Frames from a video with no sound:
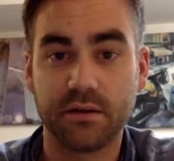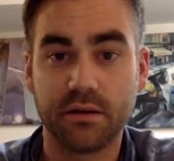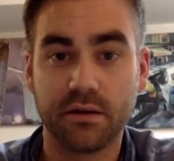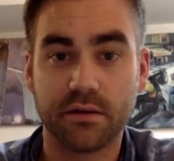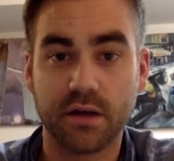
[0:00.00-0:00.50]

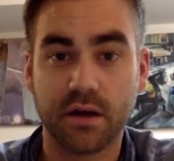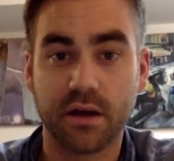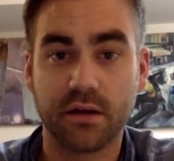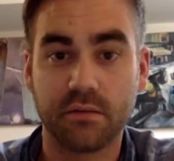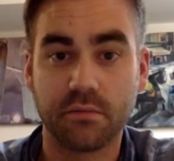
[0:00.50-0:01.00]
your
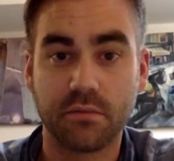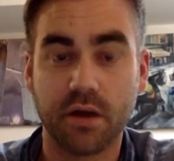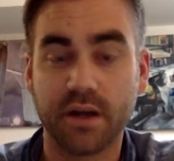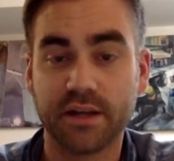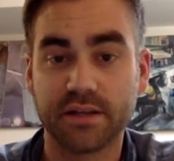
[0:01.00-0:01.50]
target
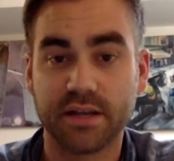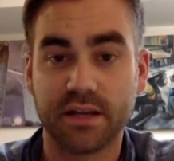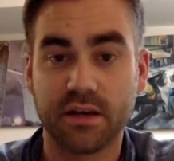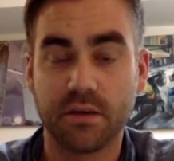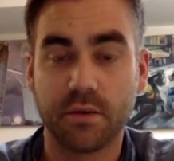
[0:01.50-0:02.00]
audience can
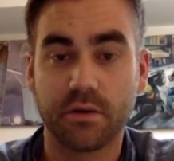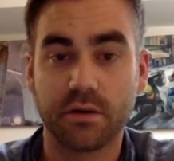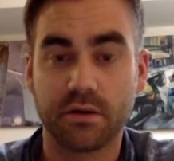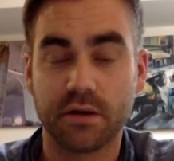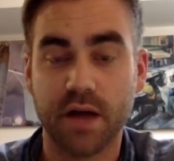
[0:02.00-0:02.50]
hear about
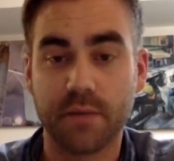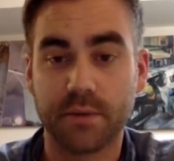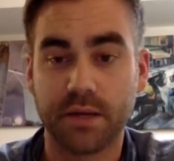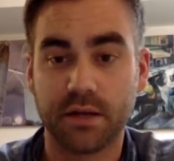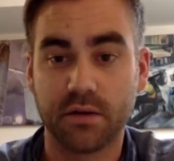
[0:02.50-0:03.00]
your
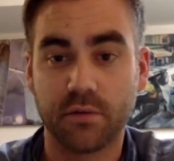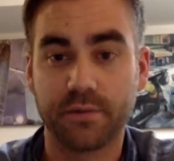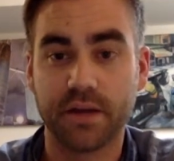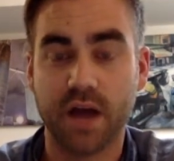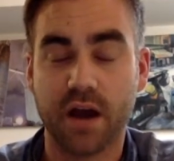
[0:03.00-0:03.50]
company and
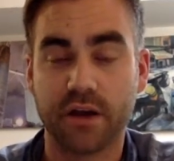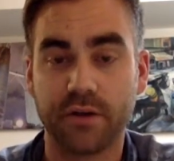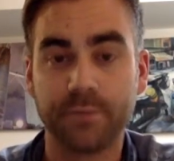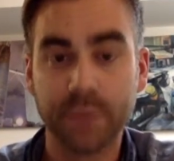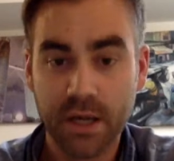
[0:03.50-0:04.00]
hopefully hire
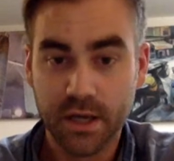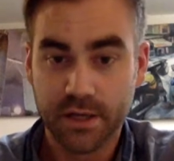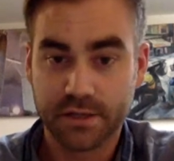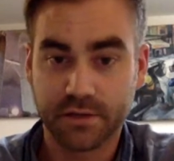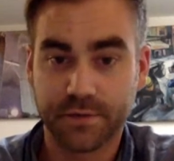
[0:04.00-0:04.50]
you.
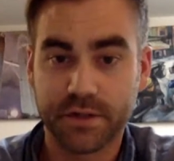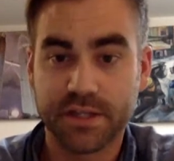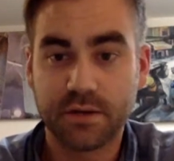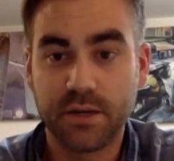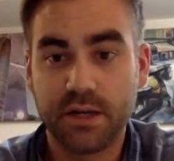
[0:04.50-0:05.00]
So the first
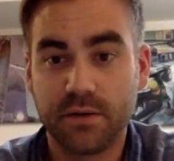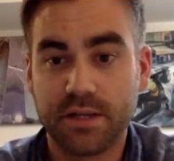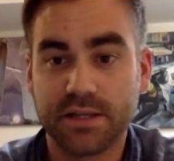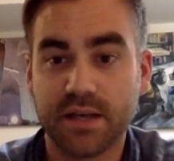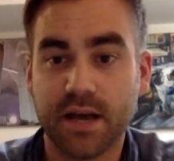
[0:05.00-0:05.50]
thing we do
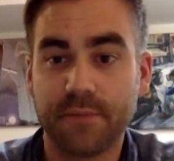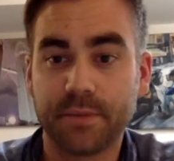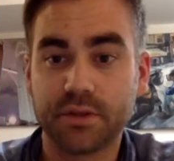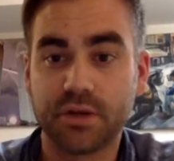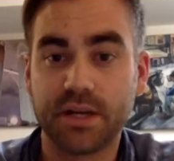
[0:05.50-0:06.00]
is
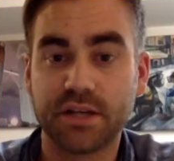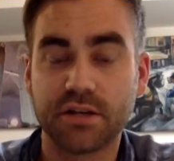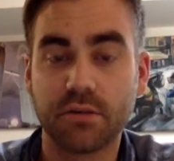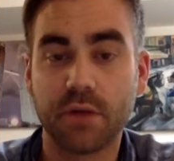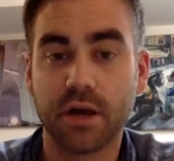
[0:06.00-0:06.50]

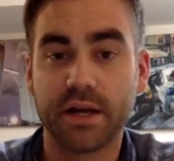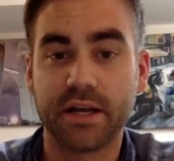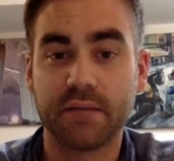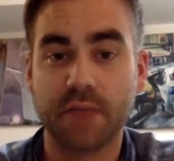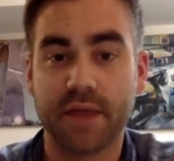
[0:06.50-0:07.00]
traditional
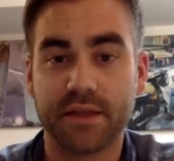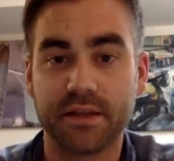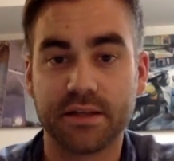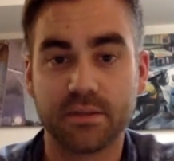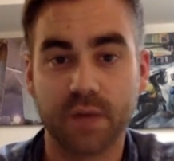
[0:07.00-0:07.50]
marketing
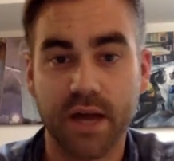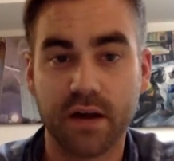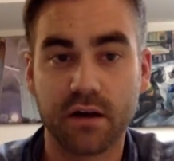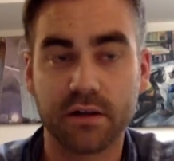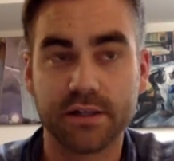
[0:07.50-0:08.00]
methods, and what I
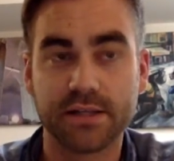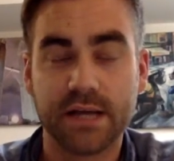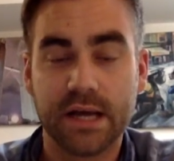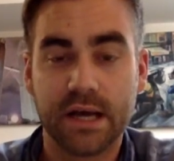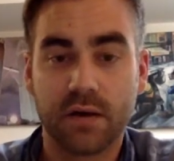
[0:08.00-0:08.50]
call is
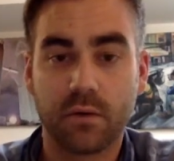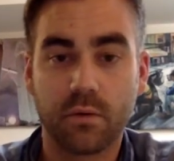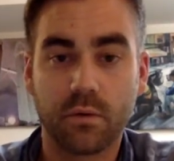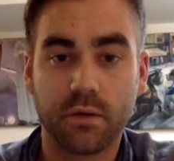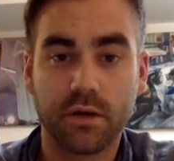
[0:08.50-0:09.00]

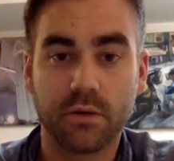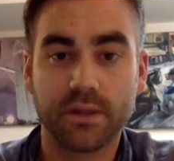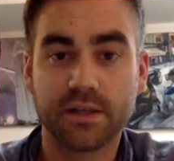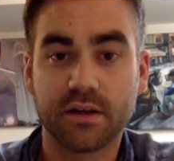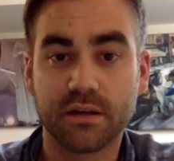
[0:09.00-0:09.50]

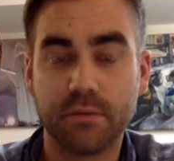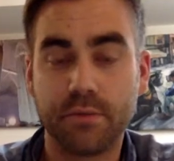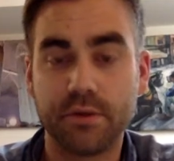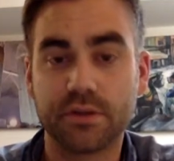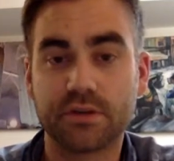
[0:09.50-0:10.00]
what's called a
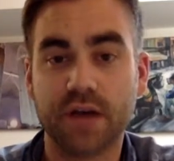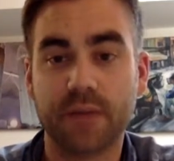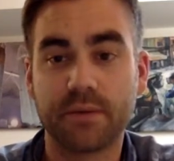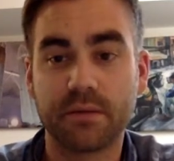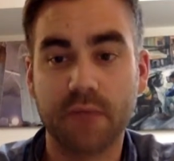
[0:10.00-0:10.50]

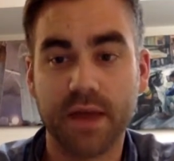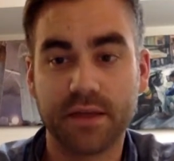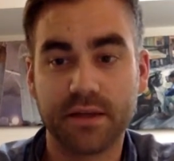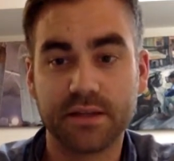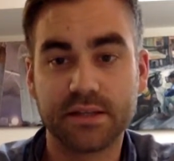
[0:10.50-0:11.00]
bootstrapping
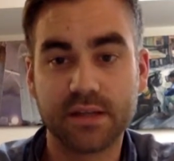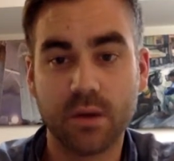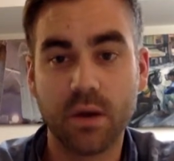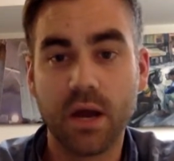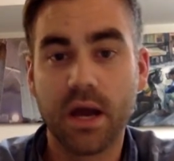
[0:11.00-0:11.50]
method.
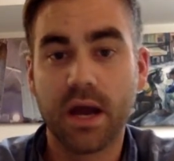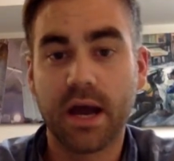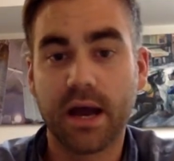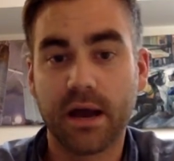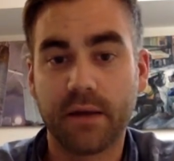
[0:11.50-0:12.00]
So
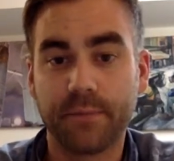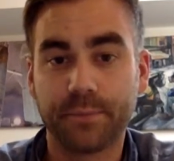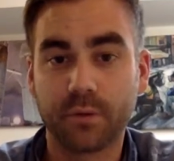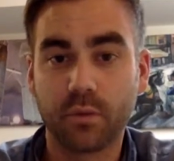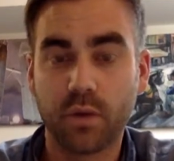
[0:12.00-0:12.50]

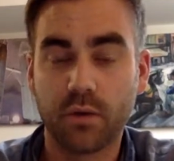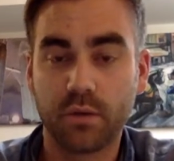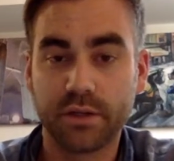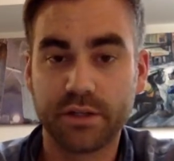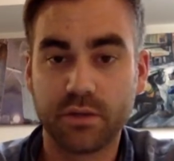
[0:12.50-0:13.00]
what
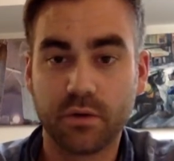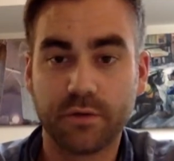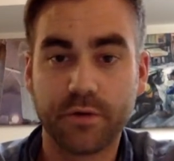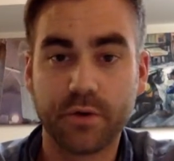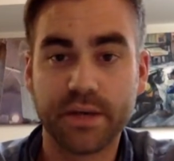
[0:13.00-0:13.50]
we'll do, we'll
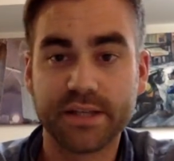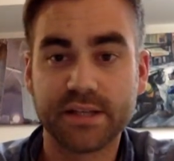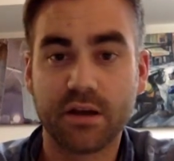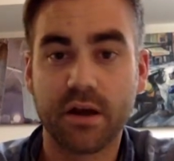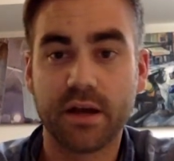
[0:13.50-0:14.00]
focus
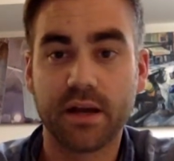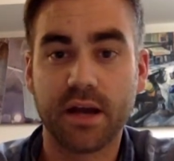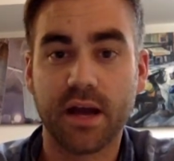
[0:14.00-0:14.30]
on